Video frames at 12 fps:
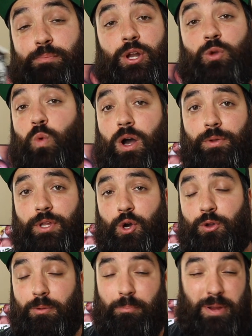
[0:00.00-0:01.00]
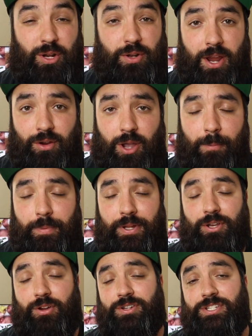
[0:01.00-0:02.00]
a pretty well-known beard care company.
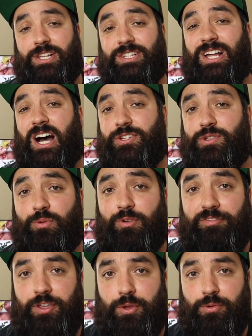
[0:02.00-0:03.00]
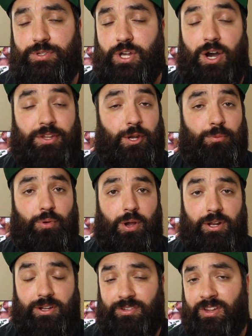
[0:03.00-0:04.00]
You're gonna see lots of reviews on their
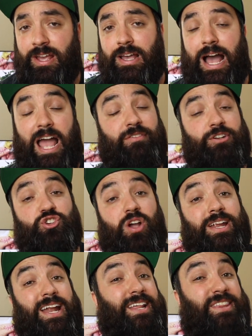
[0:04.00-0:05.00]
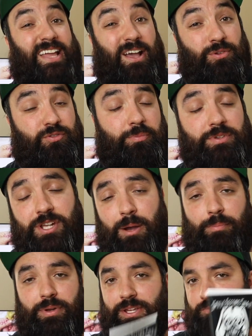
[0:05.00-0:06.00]
products. I haven't tried anything else from this
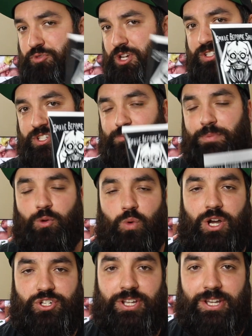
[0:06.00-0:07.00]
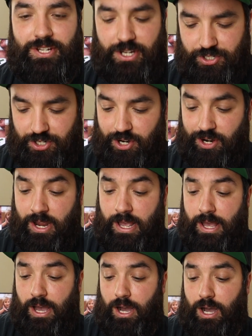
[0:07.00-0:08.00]
company, just this beard wash and conditioner.
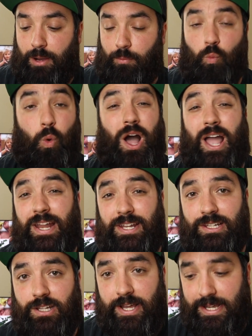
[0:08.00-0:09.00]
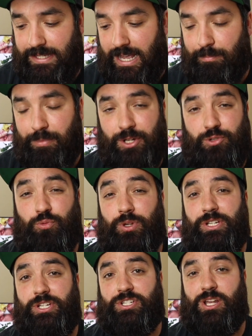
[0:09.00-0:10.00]
Why I didn't like it that much
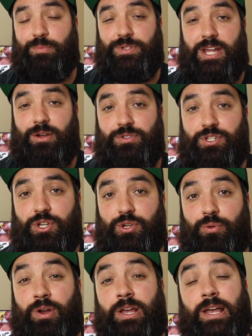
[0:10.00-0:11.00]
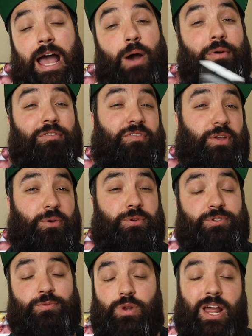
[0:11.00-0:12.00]
really just comes down to how it
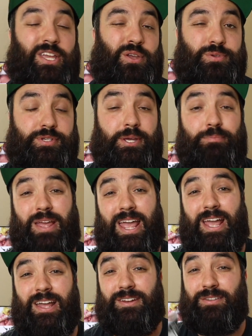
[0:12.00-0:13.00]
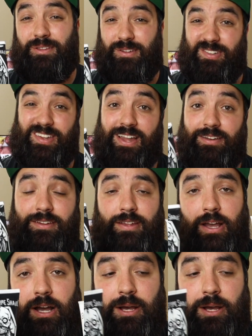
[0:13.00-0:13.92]
feels when I use it and the scent.